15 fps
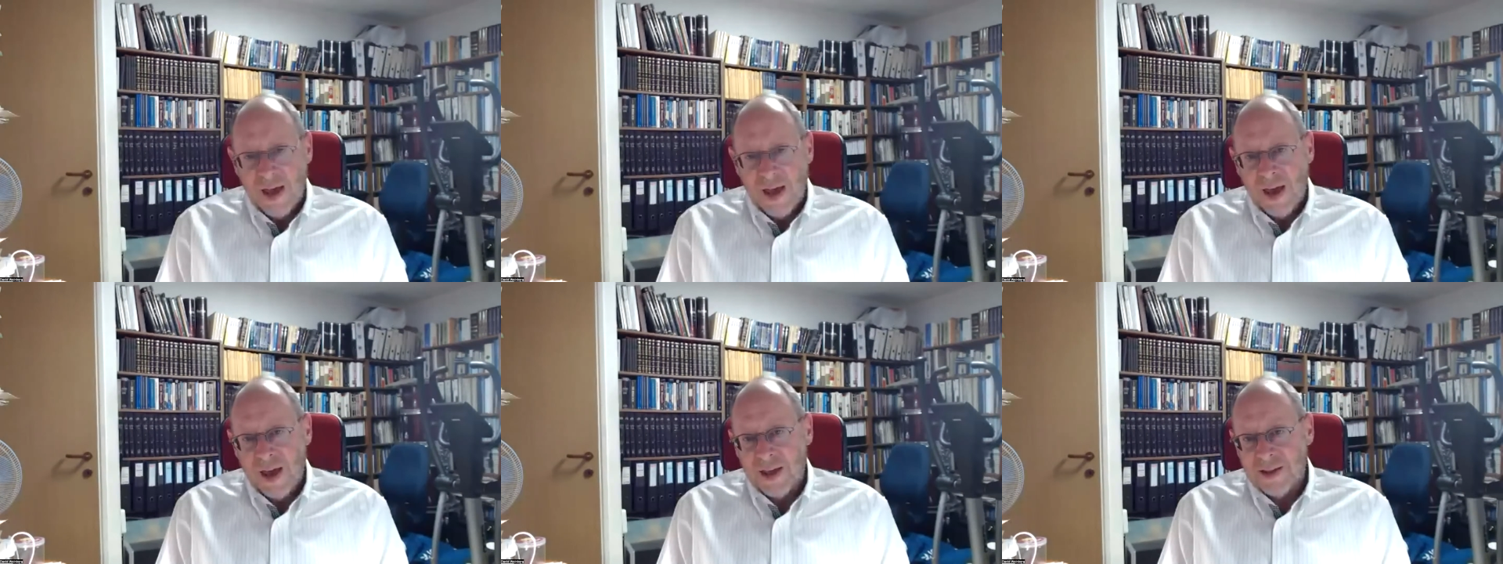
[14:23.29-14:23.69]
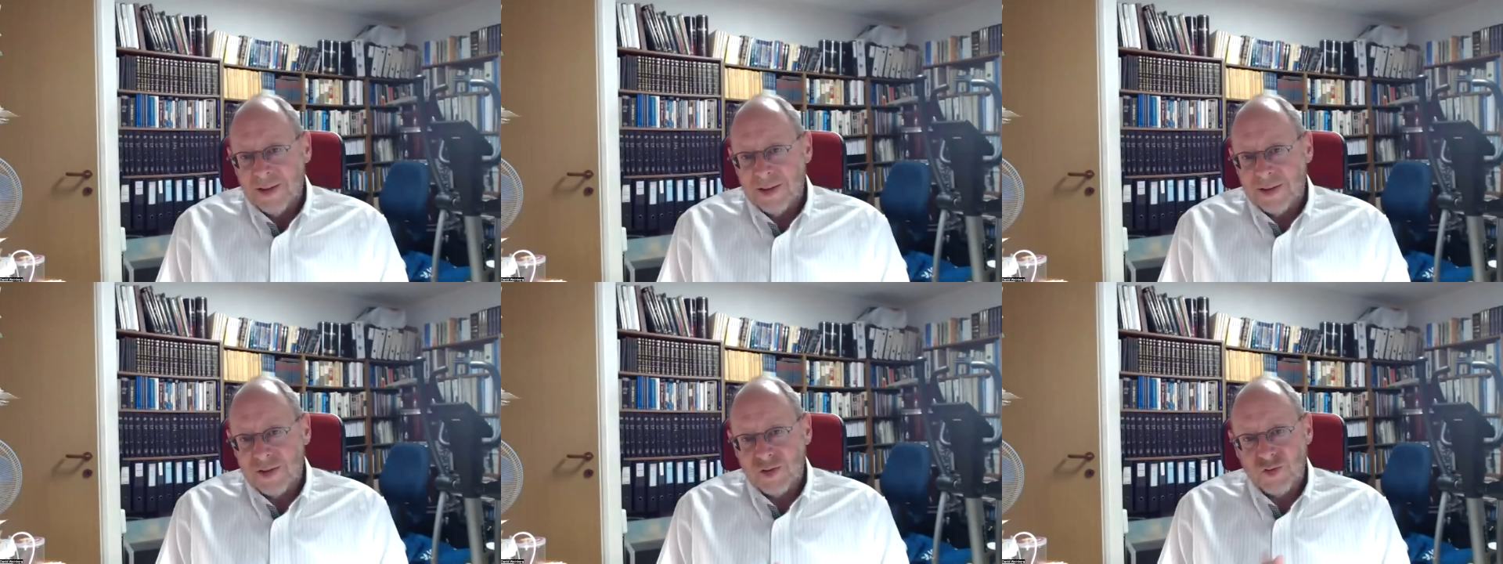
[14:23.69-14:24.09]

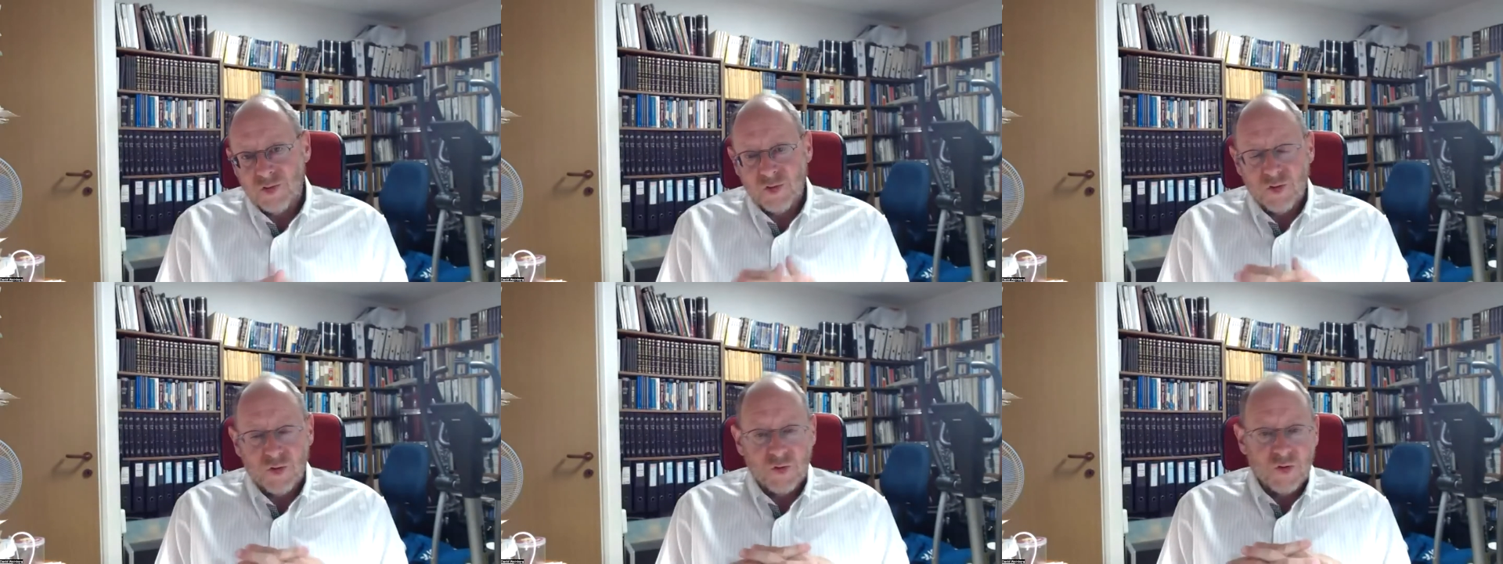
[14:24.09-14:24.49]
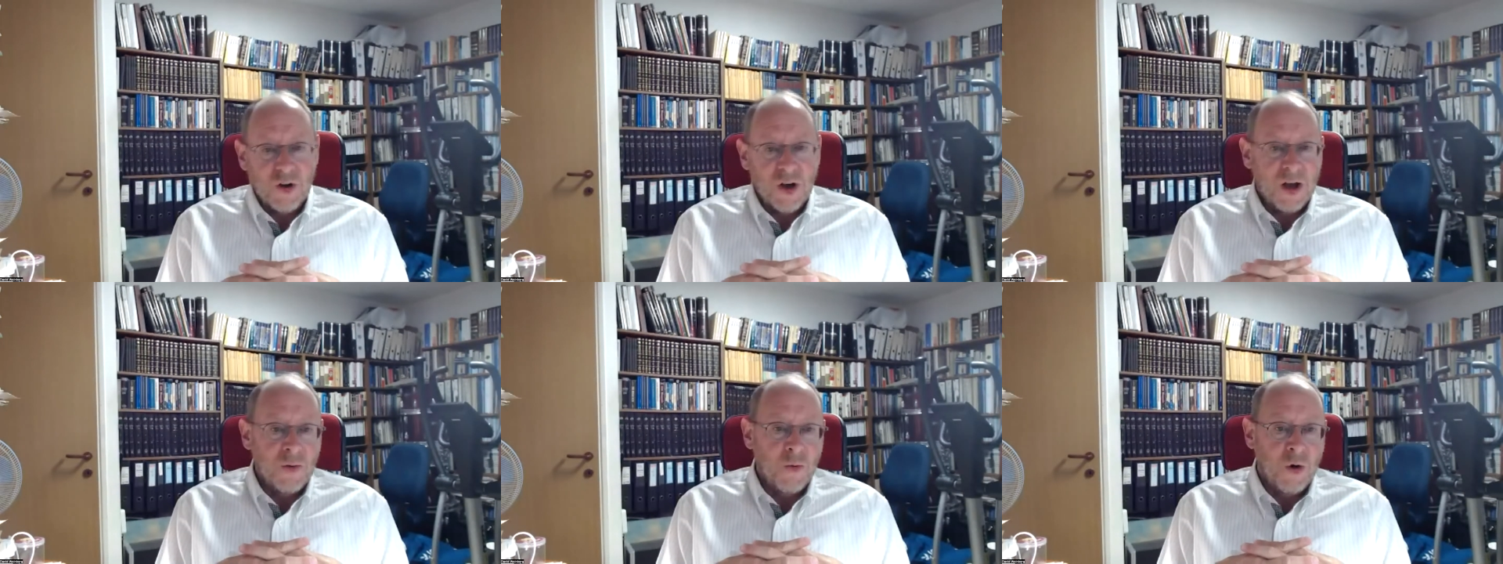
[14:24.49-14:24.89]
And
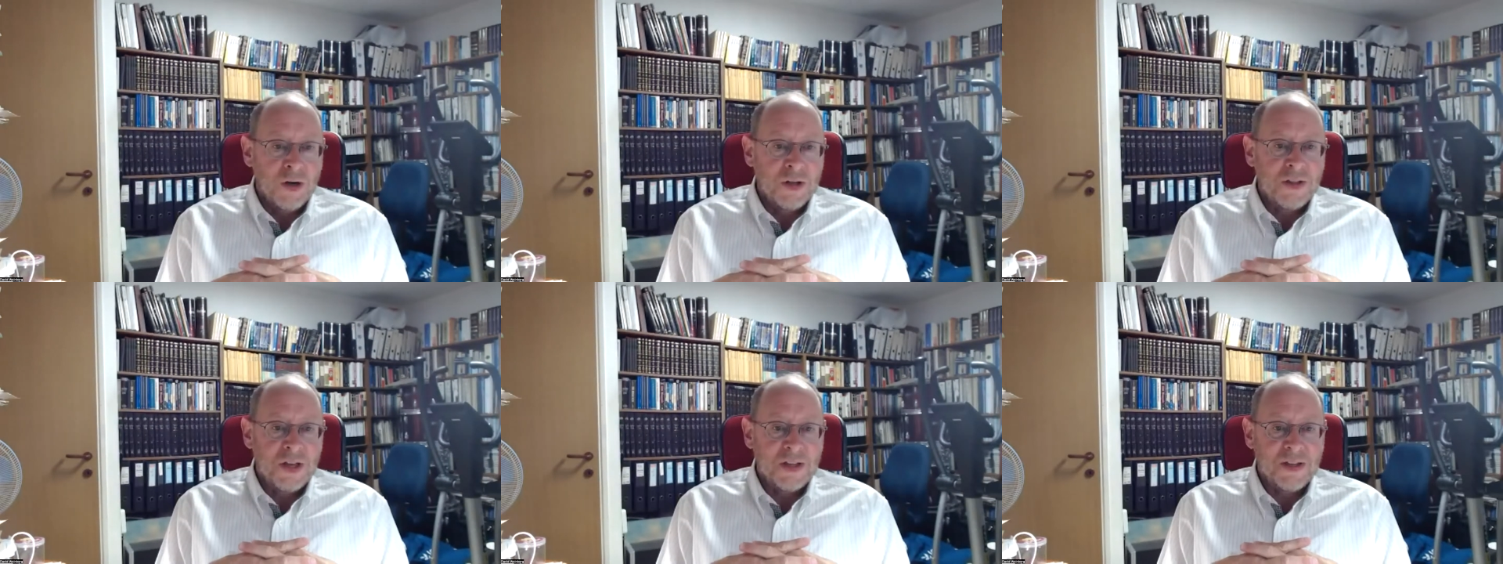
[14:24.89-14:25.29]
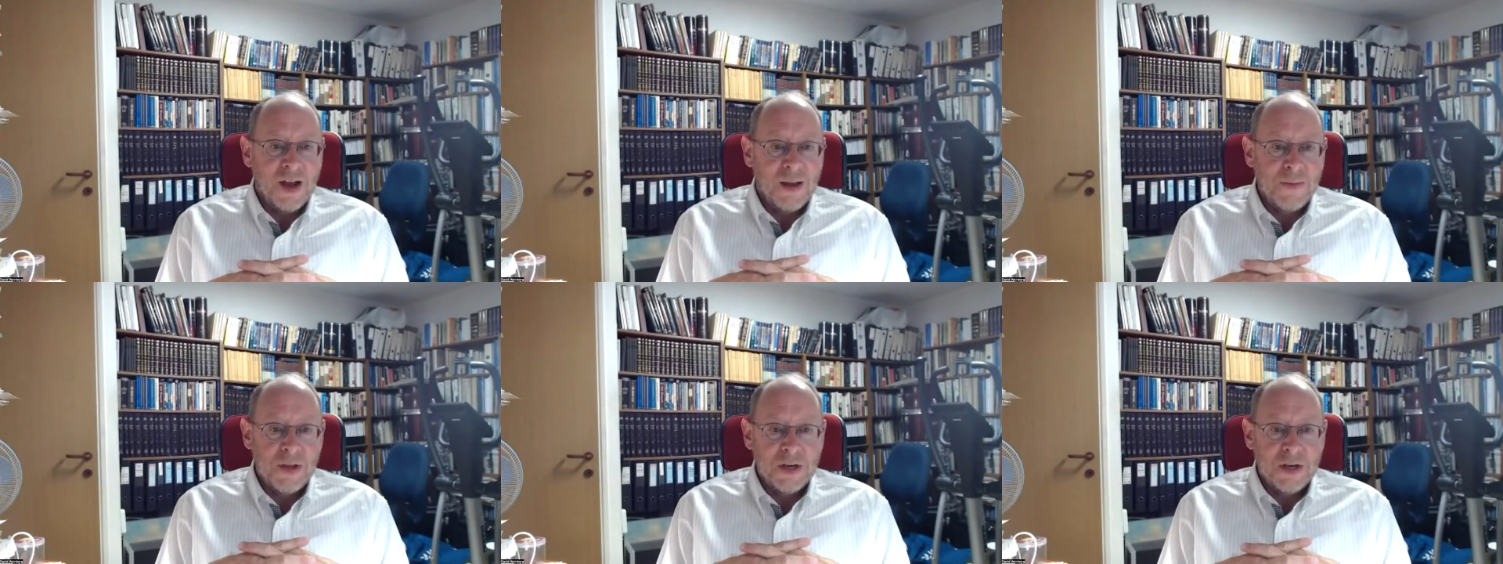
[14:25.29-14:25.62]
I warned at that time